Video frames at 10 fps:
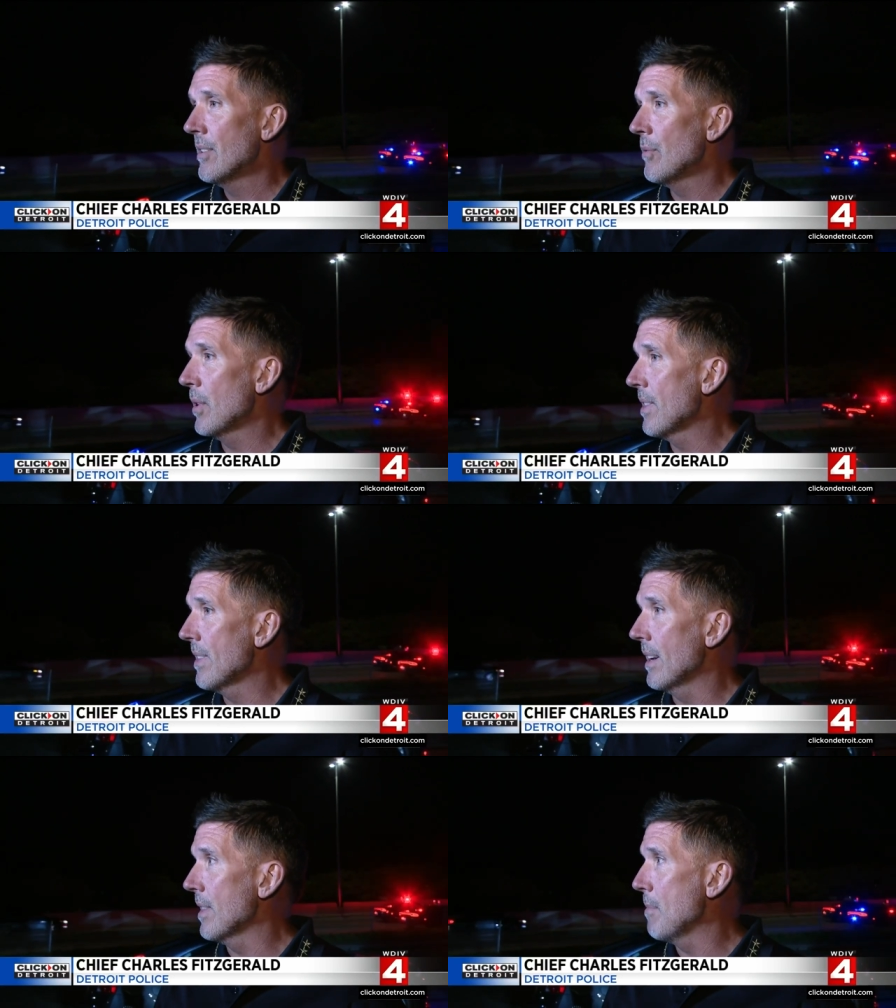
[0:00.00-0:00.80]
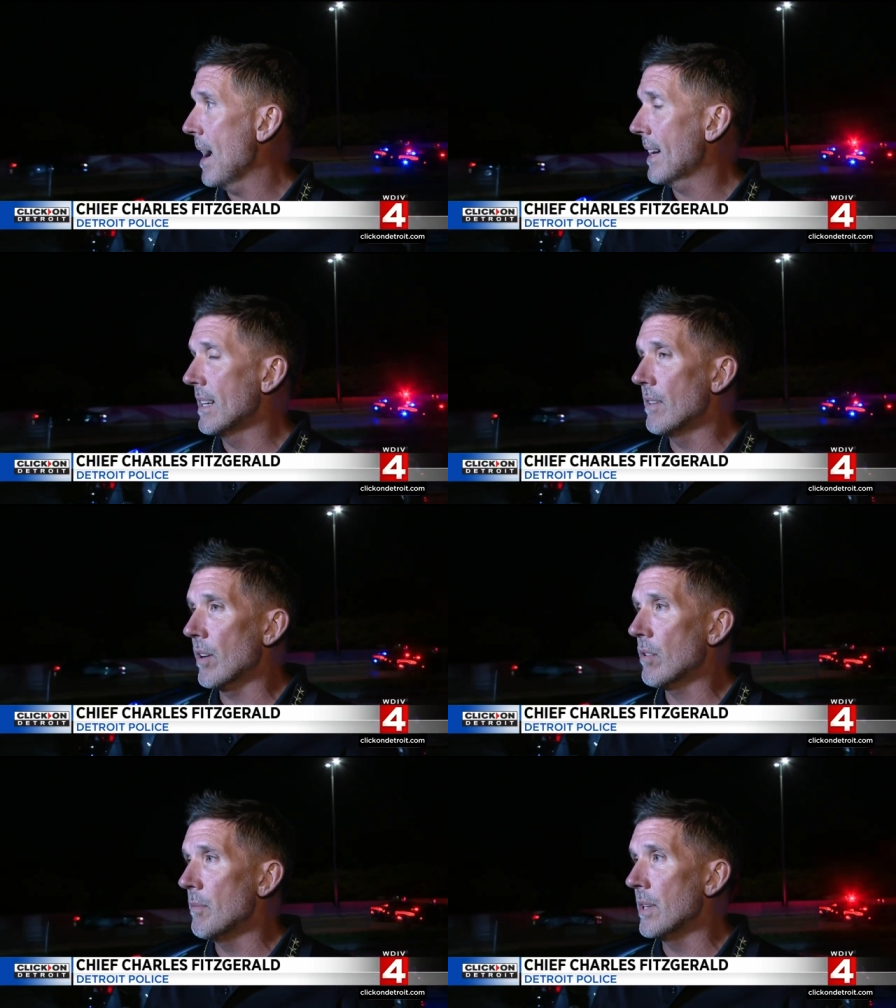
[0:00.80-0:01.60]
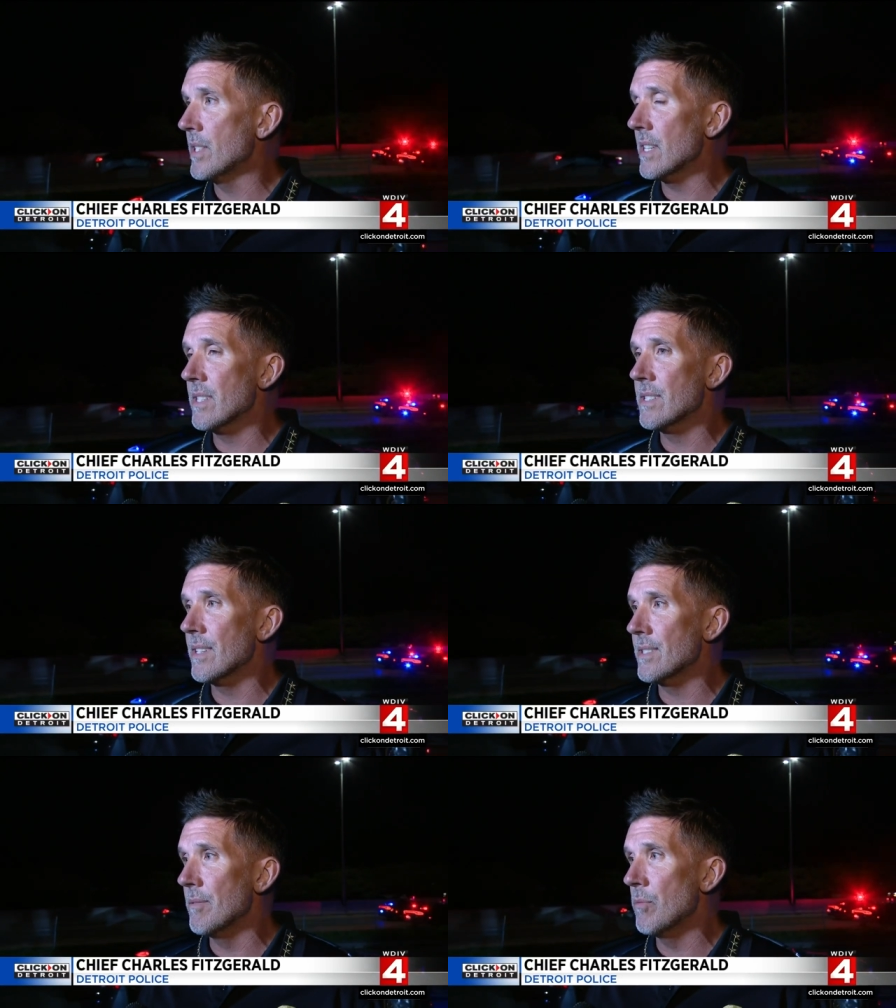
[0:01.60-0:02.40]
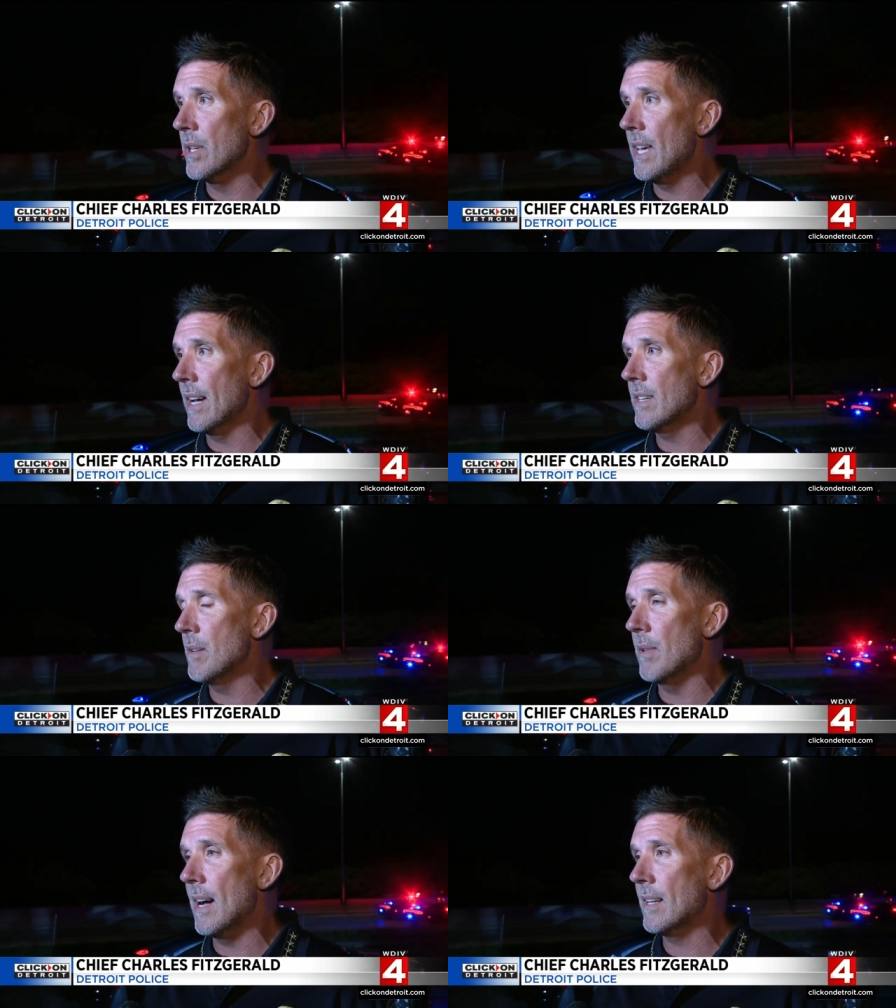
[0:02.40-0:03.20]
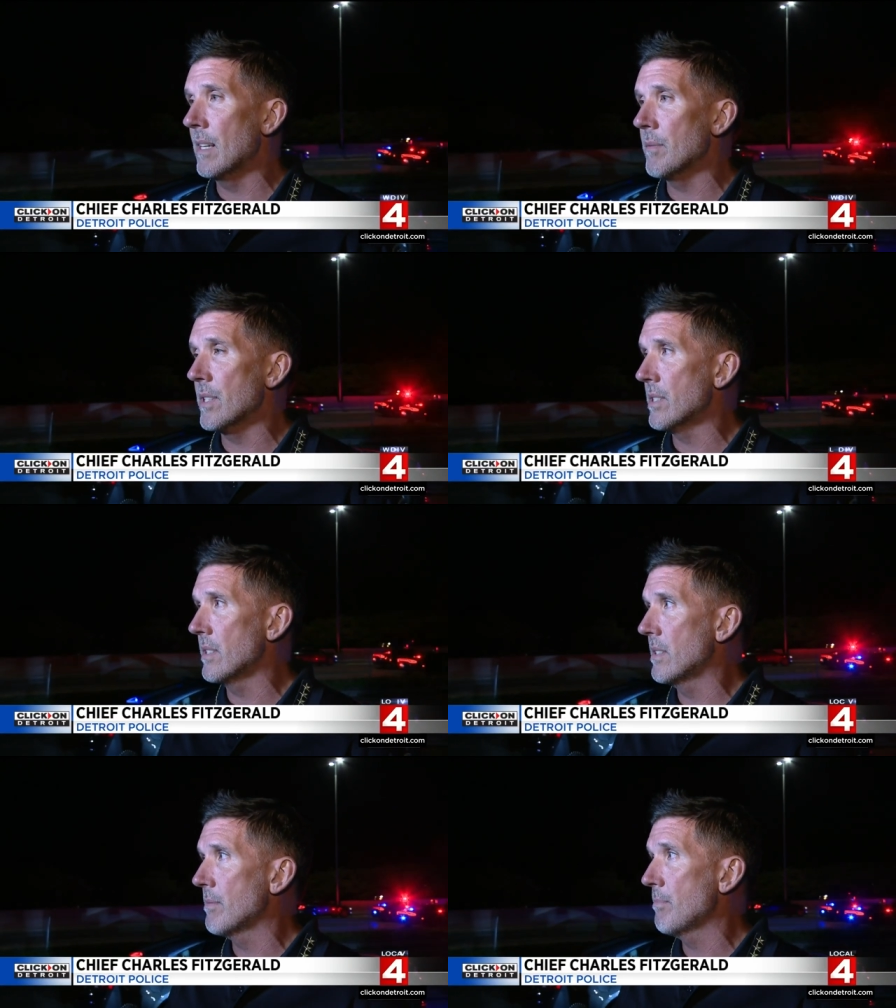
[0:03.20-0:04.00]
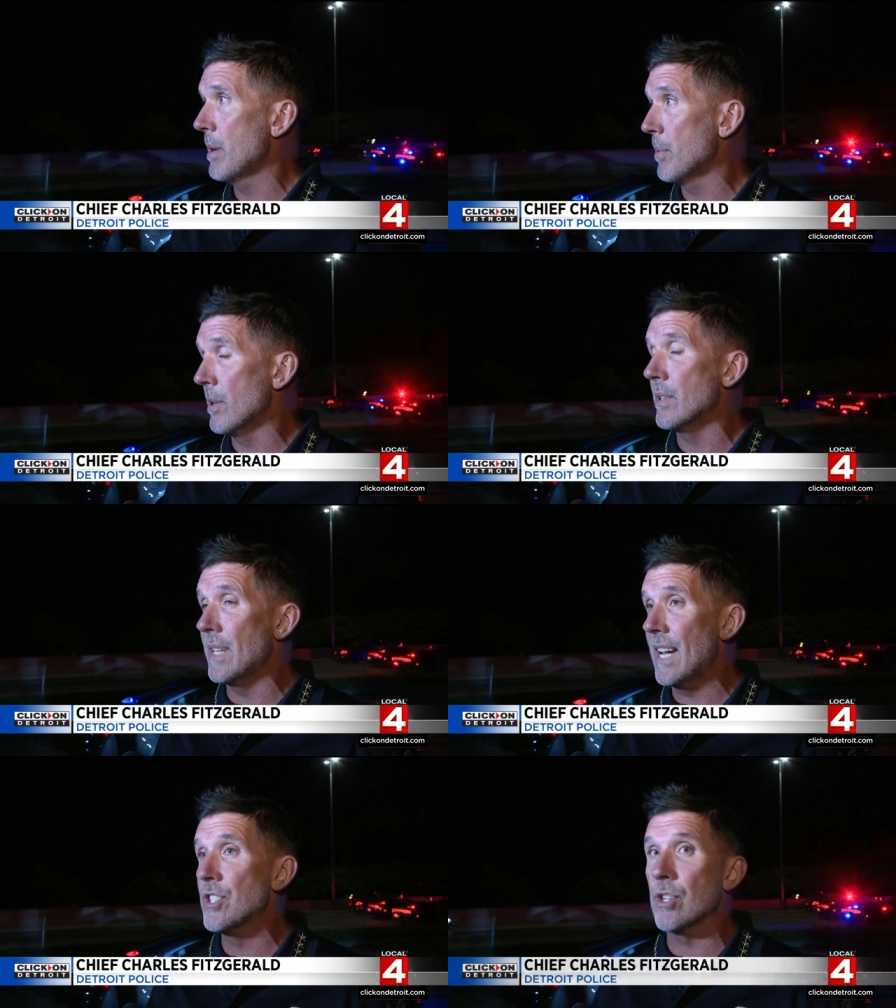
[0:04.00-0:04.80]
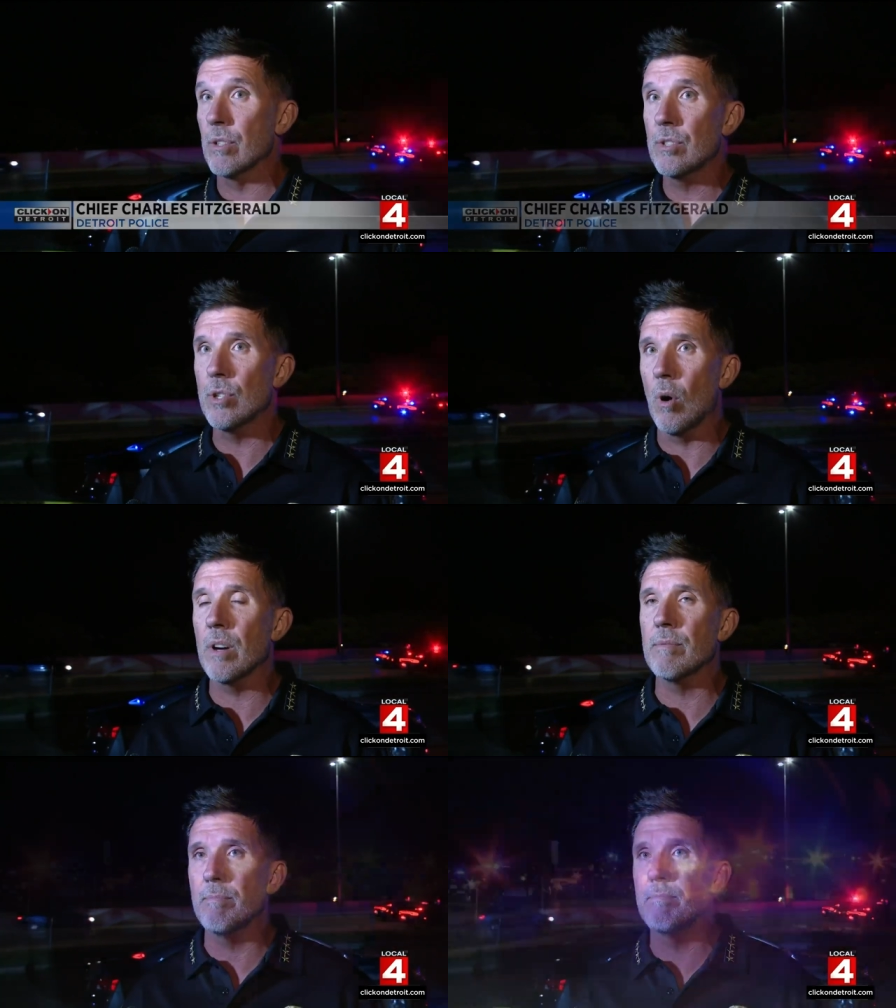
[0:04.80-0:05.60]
with uh, the back end of our criminal justice system. We can't keep locking up these people that are danger to our,